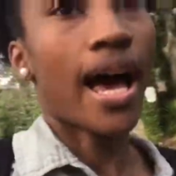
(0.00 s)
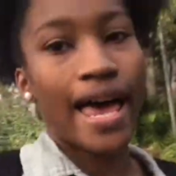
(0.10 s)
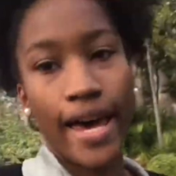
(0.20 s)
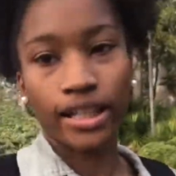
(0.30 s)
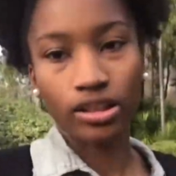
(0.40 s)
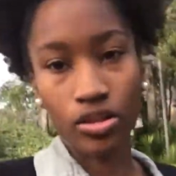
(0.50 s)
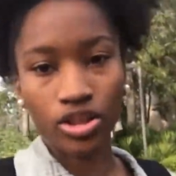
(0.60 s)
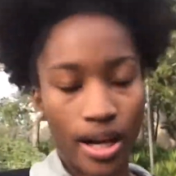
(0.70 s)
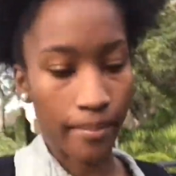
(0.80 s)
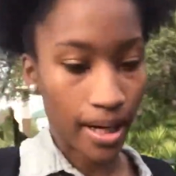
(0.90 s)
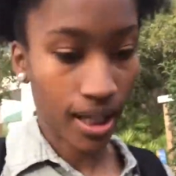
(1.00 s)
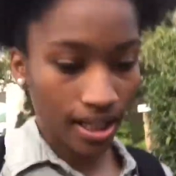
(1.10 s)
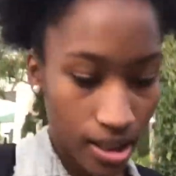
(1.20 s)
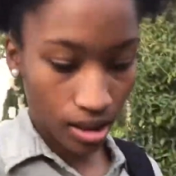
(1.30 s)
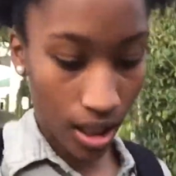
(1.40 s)
I had to go drop my
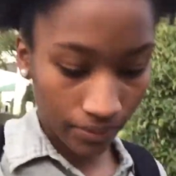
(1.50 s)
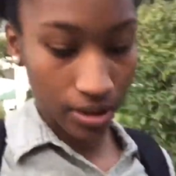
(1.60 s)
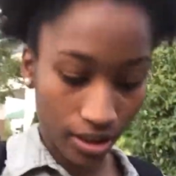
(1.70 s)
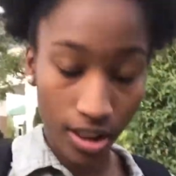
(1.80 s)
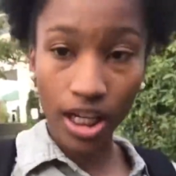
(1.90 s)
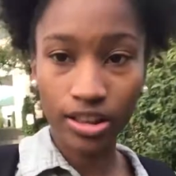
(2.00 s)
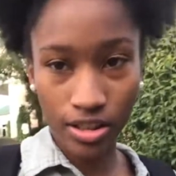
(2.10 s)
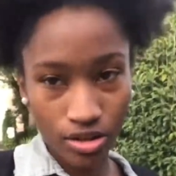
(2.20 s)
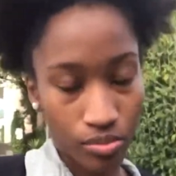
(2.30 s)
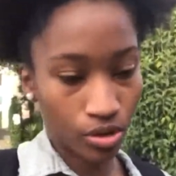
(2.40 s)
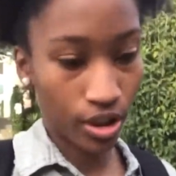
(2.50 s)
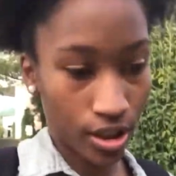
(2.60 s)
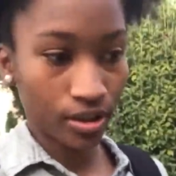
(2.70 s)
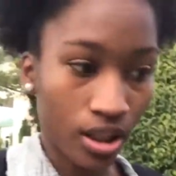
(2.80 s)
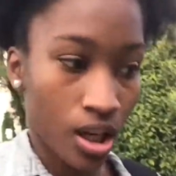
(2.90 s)
cousin off to the doctor this
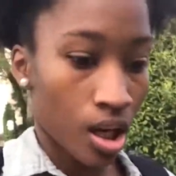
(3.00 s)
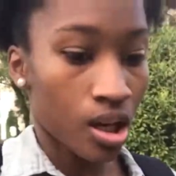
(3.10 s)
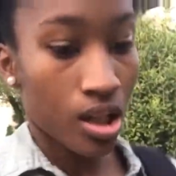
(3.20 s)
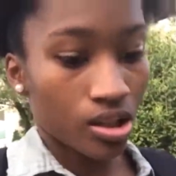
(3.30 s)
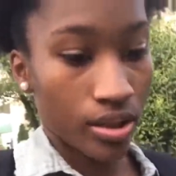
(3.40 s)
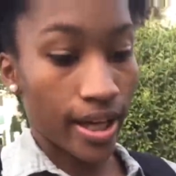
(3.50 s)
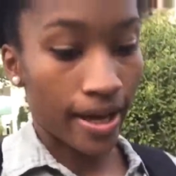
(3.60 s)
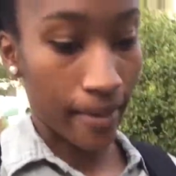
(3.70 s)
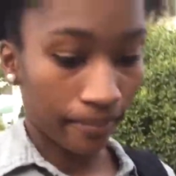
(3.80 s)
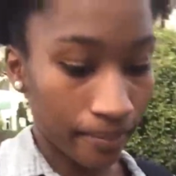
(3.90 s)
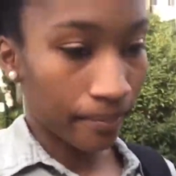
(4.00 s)
morning. So yeah,